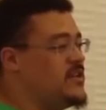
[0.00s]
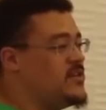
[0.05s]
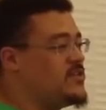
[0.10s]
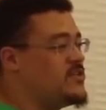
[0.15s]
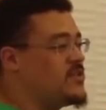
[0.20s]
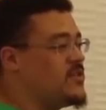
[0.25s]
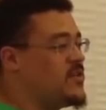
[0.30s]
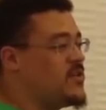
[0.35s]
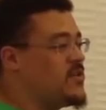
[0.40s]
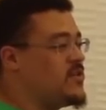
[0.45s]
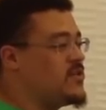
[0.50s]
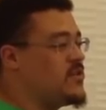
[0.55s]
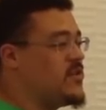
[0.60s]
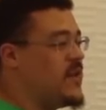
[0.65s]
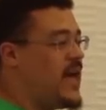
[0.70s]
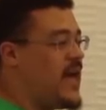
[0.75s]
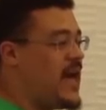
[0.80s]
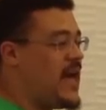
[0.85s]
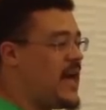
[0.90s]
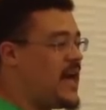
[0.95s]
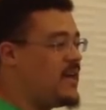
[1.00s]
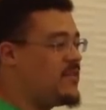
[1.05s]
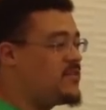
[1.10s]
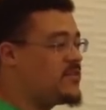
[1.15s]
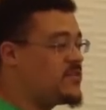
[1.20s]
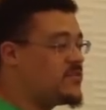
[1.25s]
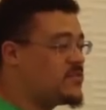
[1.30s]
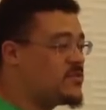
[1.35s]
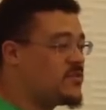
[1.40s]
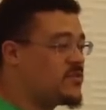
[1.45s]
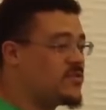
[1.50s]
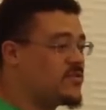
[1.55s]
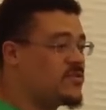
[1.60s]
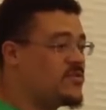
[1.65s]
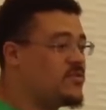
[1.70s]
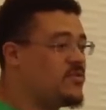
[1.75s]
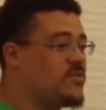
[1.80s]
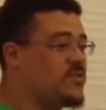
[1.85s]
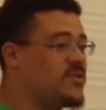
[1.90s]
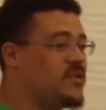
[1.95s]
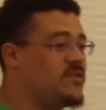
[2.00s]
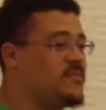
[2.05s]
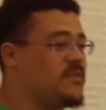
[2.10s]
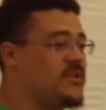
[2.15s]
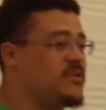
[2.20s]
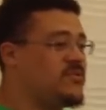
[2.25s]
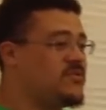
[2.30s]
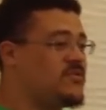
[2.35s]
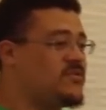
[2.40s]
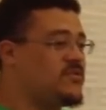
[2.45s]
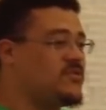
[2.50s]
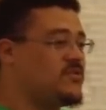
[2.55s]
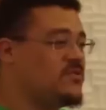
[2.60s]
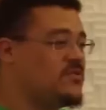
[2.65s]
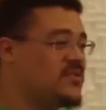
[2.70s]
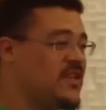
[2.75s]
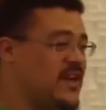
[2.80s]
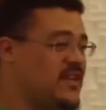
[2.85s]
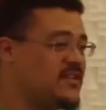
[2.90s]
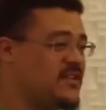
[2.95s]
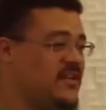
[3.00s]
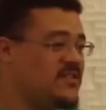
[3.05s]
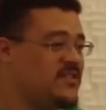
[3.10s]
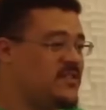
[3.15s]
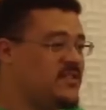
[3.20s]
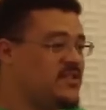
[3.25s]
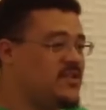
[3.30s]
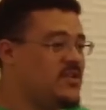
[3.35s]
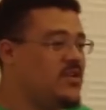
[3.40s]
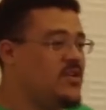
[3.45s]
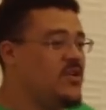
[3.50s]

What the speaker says: So if you have some sort of tool that can be used to sanitize it,